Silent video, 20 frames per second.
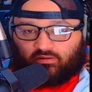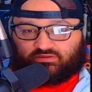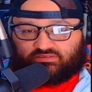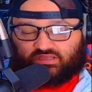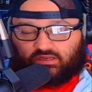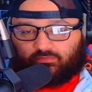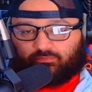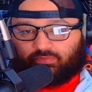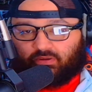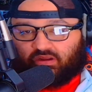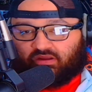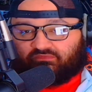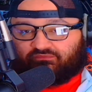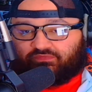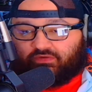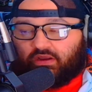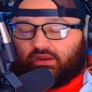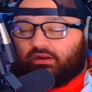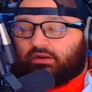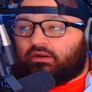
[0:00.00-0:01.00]
he's at a
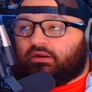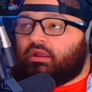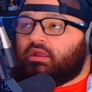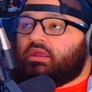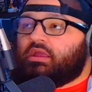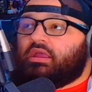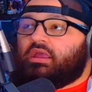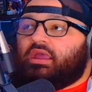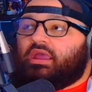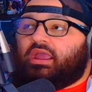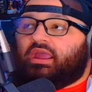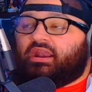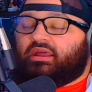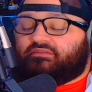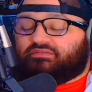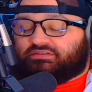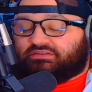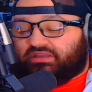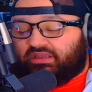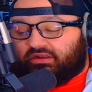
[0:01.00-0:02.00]
bonfire, and
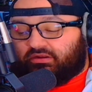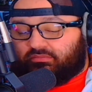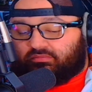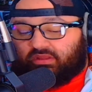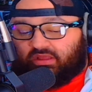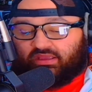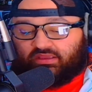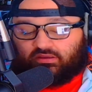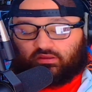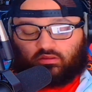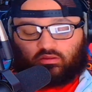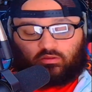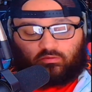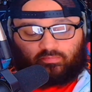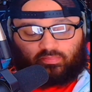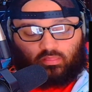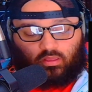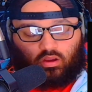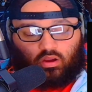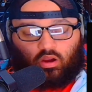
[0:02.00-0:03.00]
I've seen him like
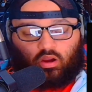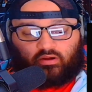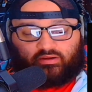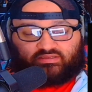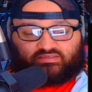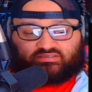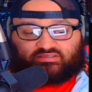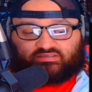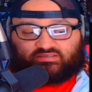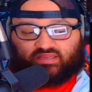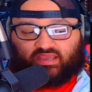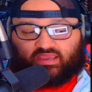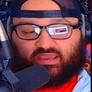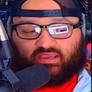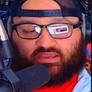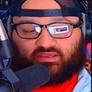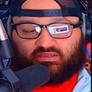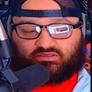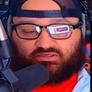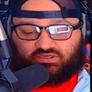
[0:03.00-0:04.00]
on a
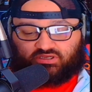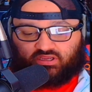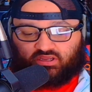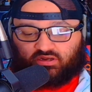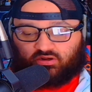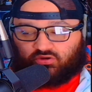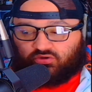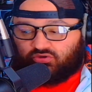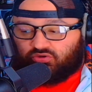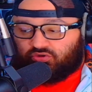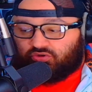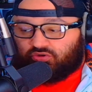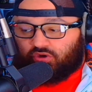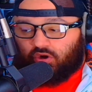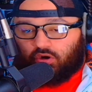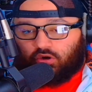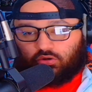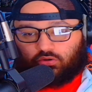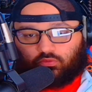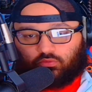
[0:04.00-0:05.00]
stage in a
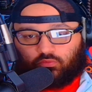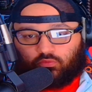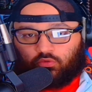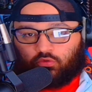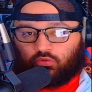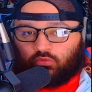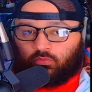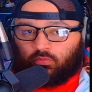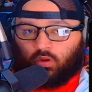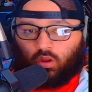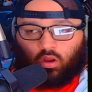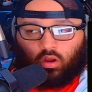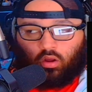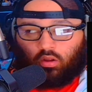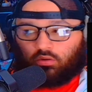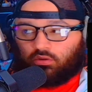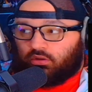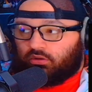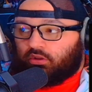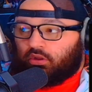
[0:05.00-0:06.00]
dark room
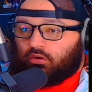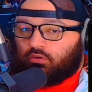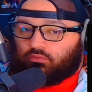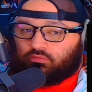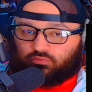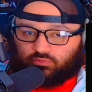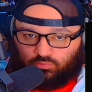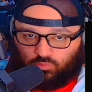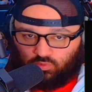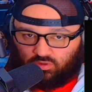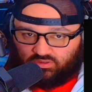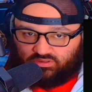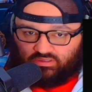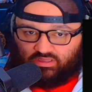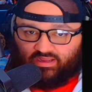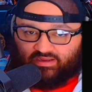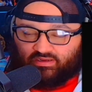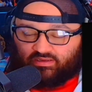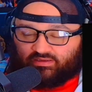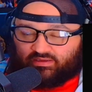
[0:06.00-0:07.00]
all alone with one
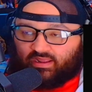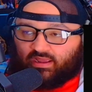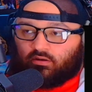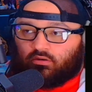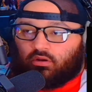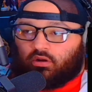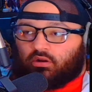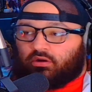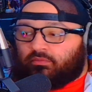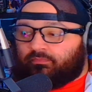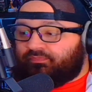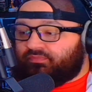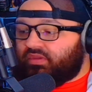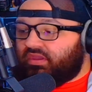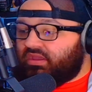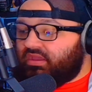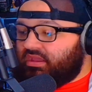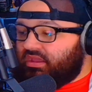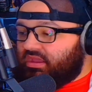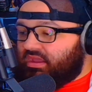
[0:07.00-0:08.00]
light down on him,
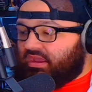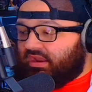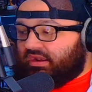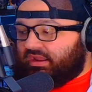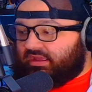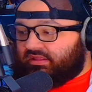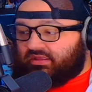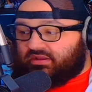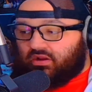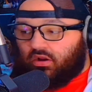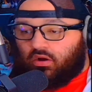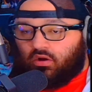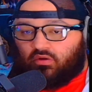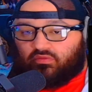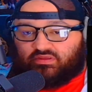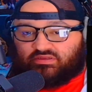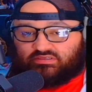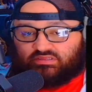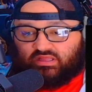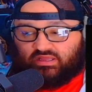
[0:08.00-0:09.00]
and he had like all
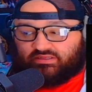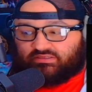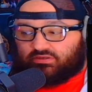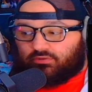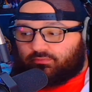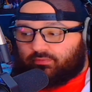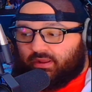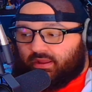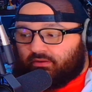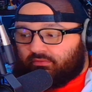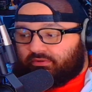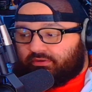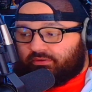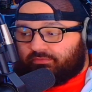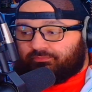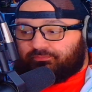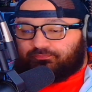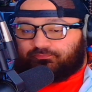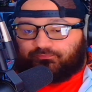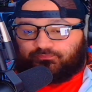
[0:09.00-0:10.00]
these lights around
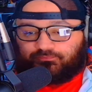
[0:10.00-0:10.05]
him.